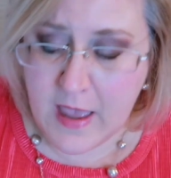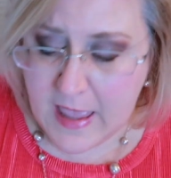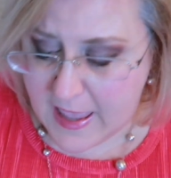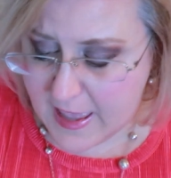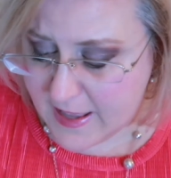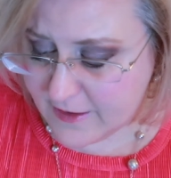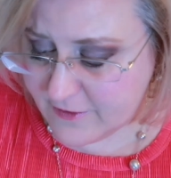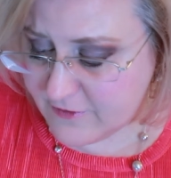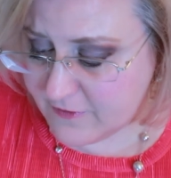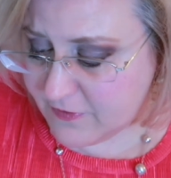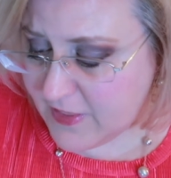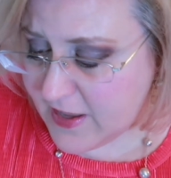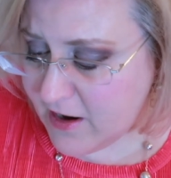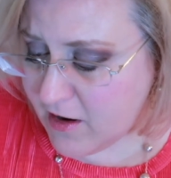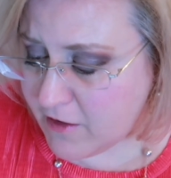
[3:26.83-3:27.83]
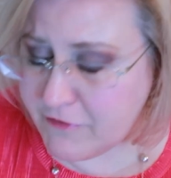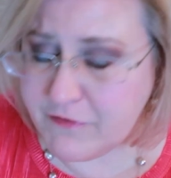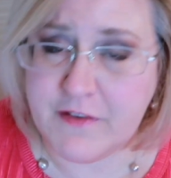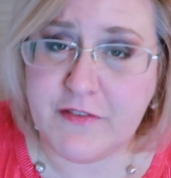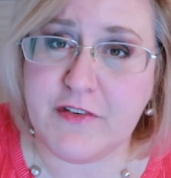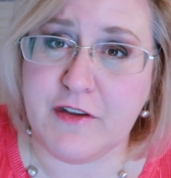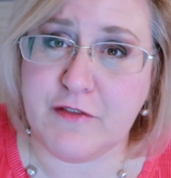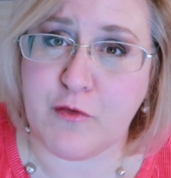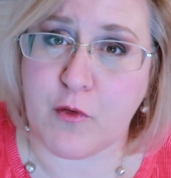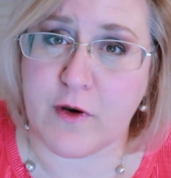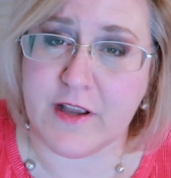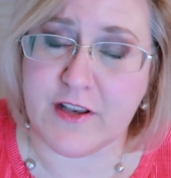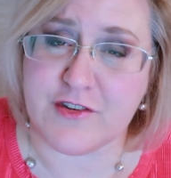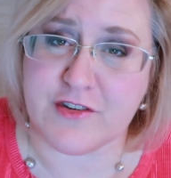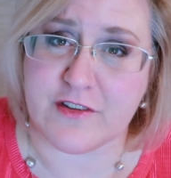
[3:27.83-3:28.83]
and they are
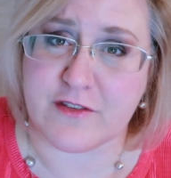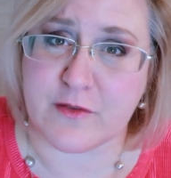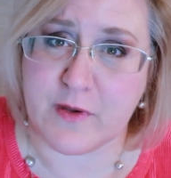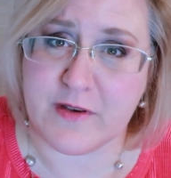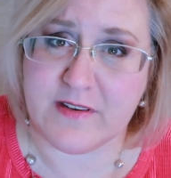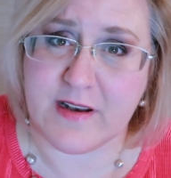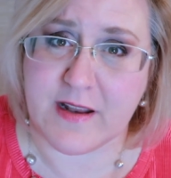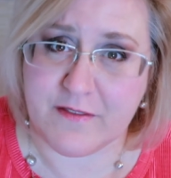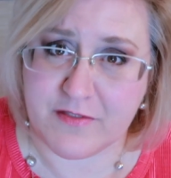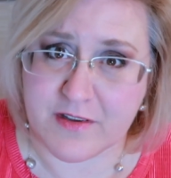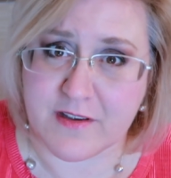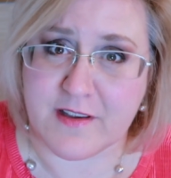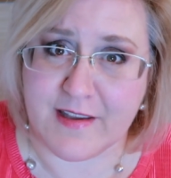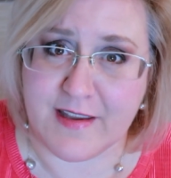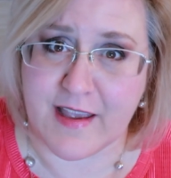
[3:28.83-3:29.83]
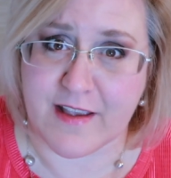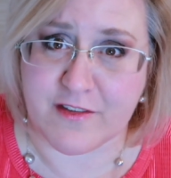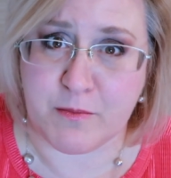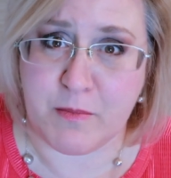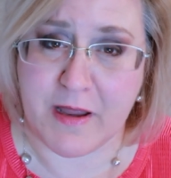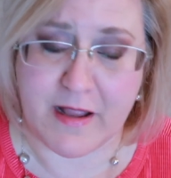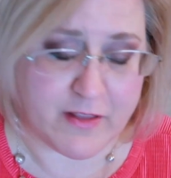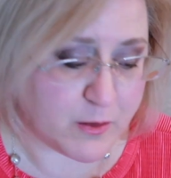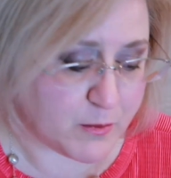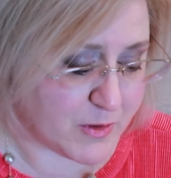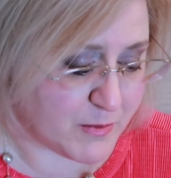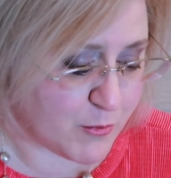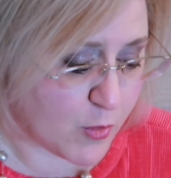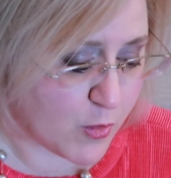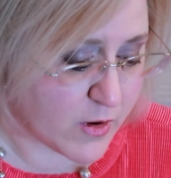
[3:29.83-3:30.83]
54 inches so I did have to yes pay a little
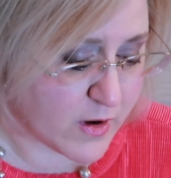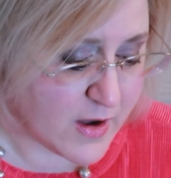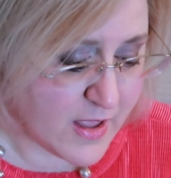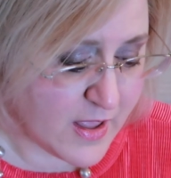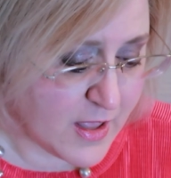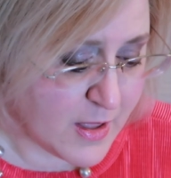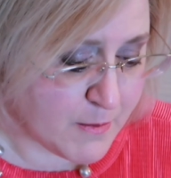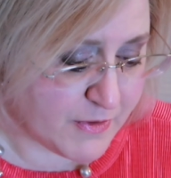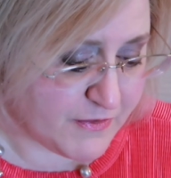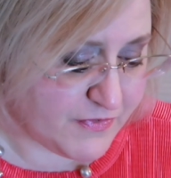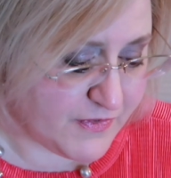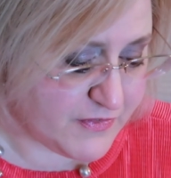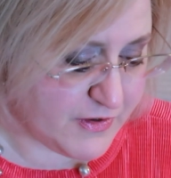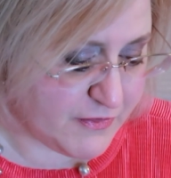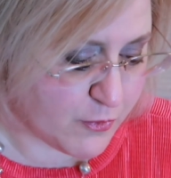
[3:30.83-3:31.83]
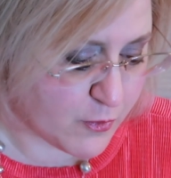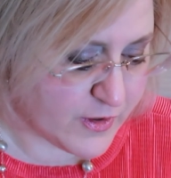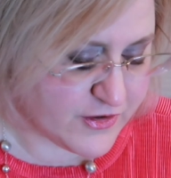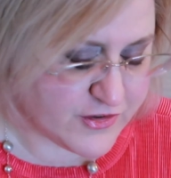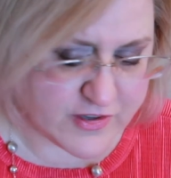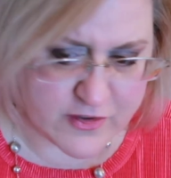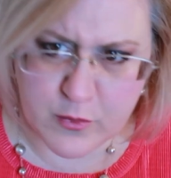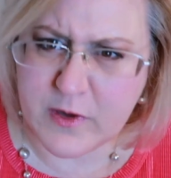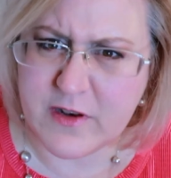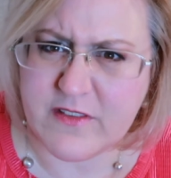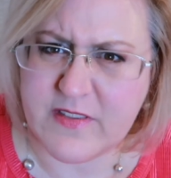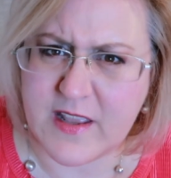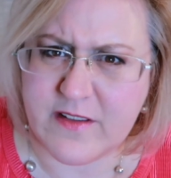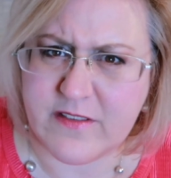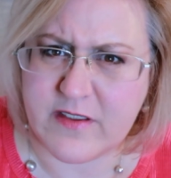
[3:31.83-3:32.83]
bit more but 54 inches what
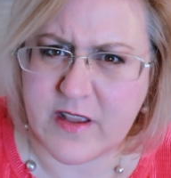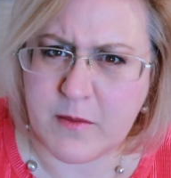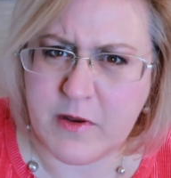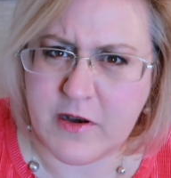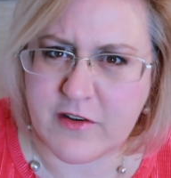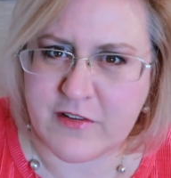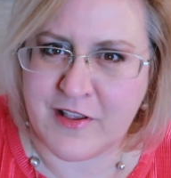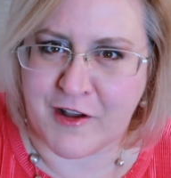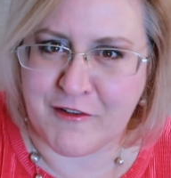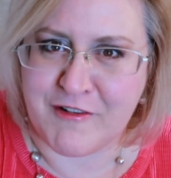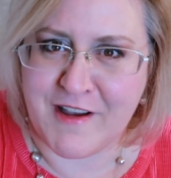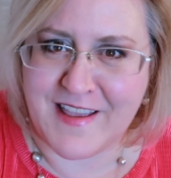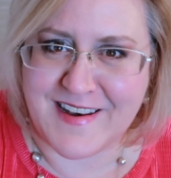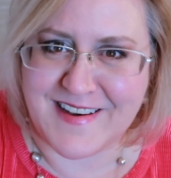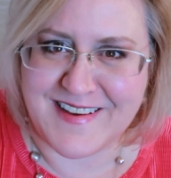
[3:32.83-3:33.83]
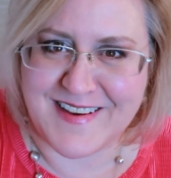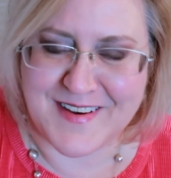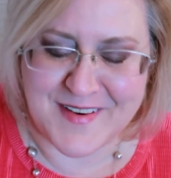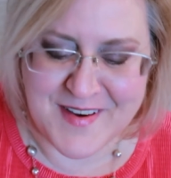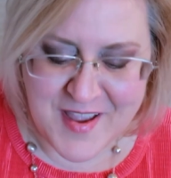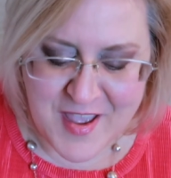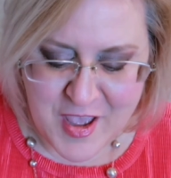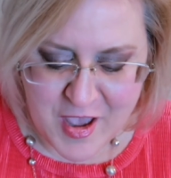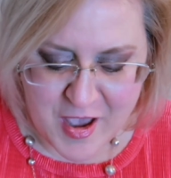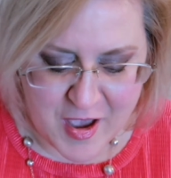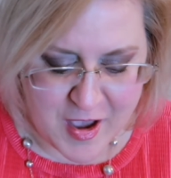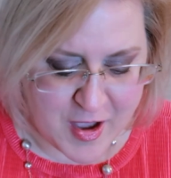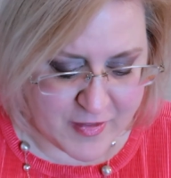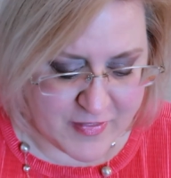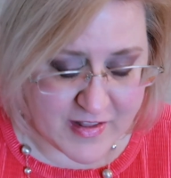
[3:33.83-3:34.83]
is that in centimeters I'll write it here
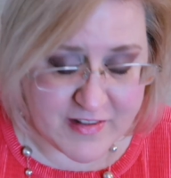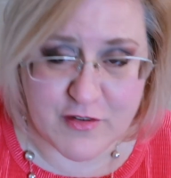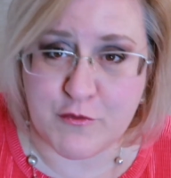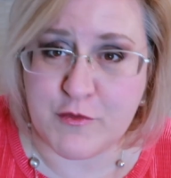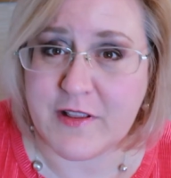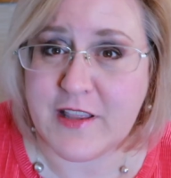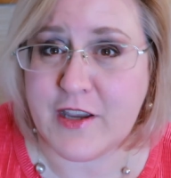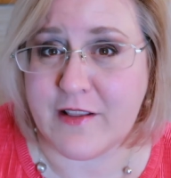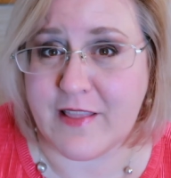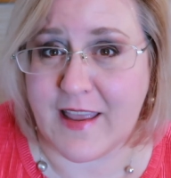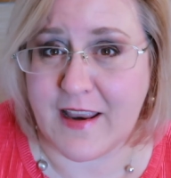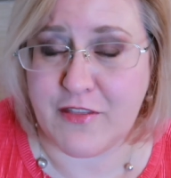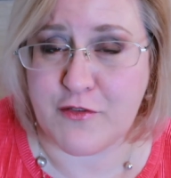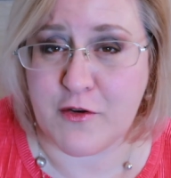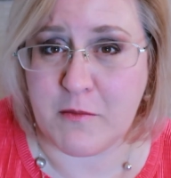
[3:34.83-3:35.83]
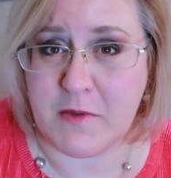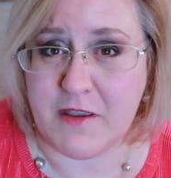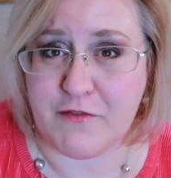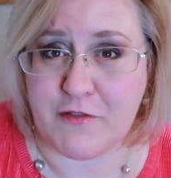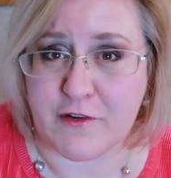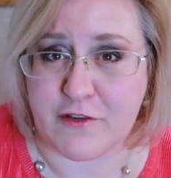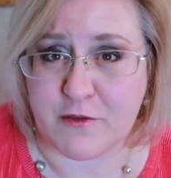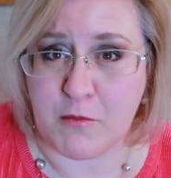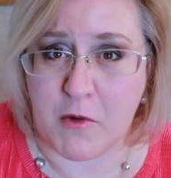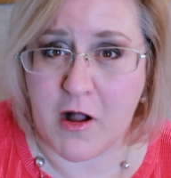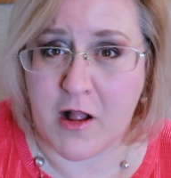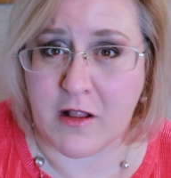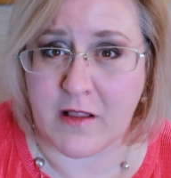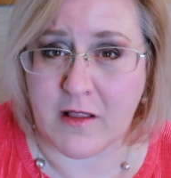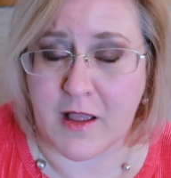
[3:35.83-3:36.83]
uh, that's a really good length for me for
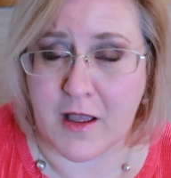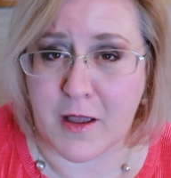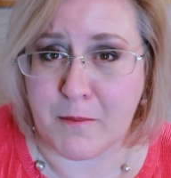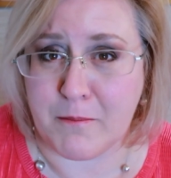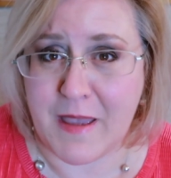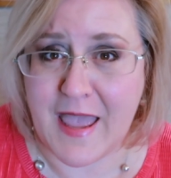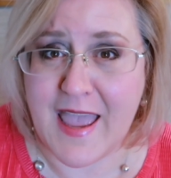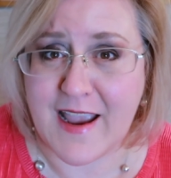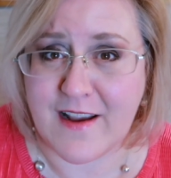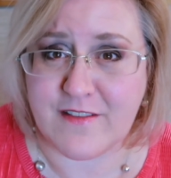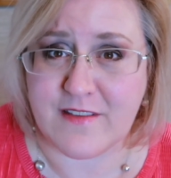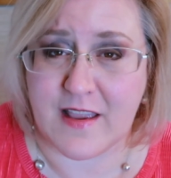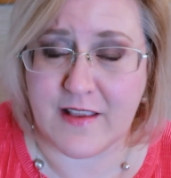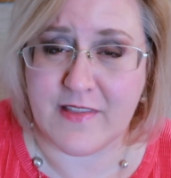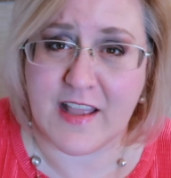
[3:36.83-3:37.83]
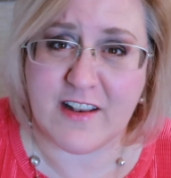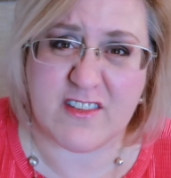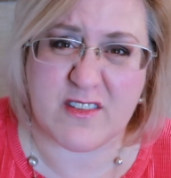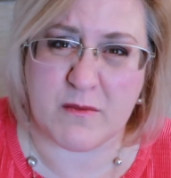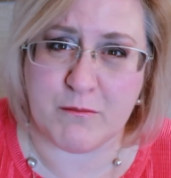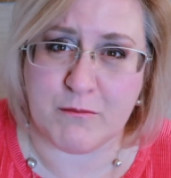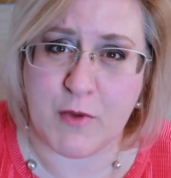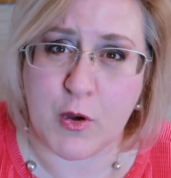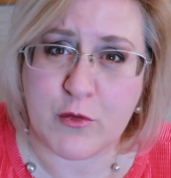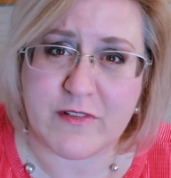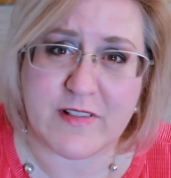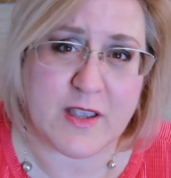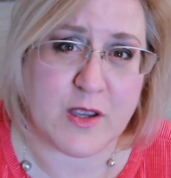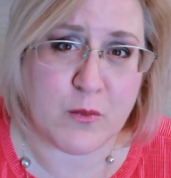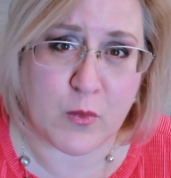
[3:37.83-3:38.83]
small uh, bags and that's
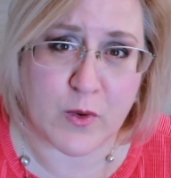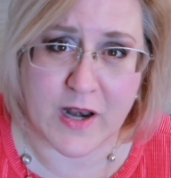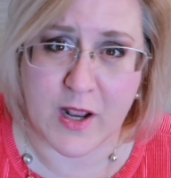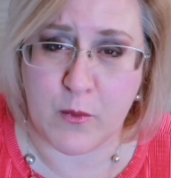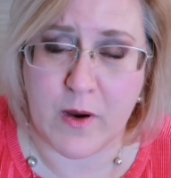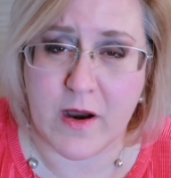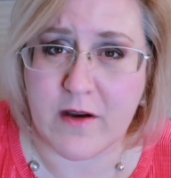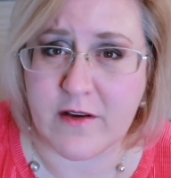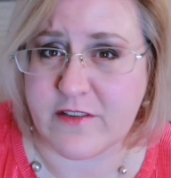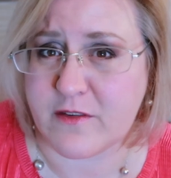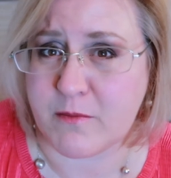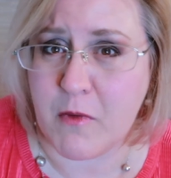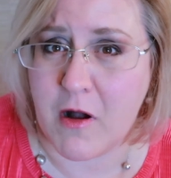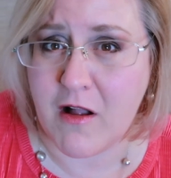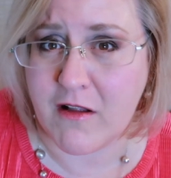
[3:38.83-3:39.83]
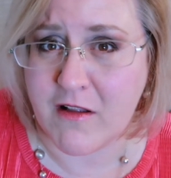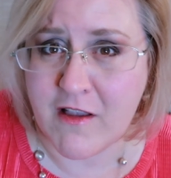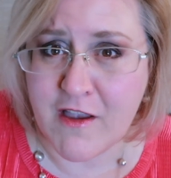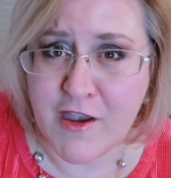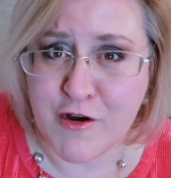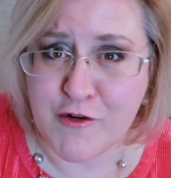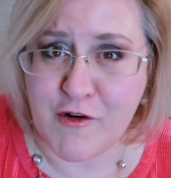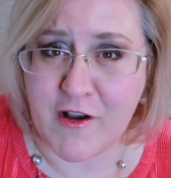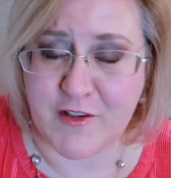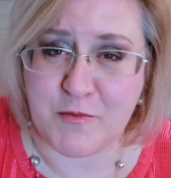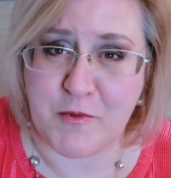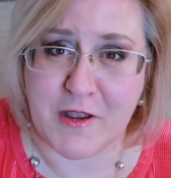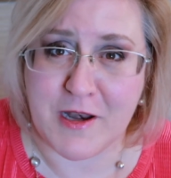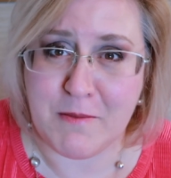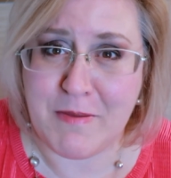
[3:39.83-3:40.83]
mostly what I wear is small
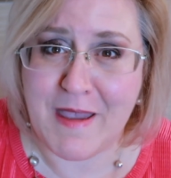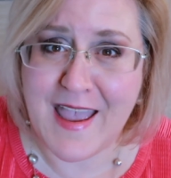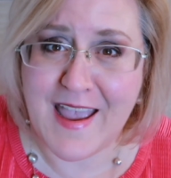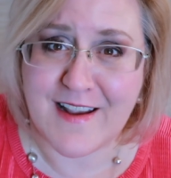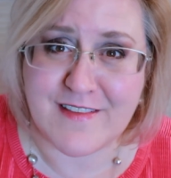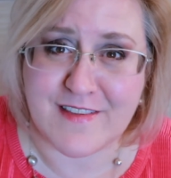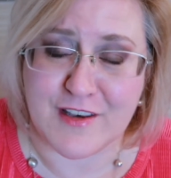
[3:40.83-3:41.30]
crossbody bags.